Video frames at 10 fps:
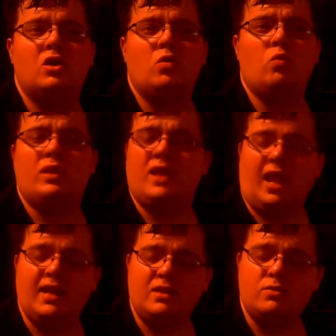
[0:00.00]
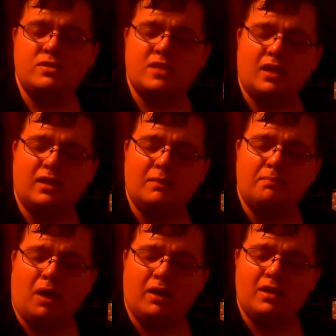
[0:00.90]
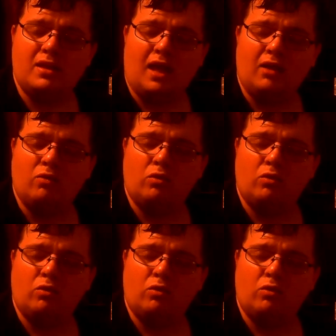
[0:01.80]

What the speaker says: when Andy was telling Bonnie that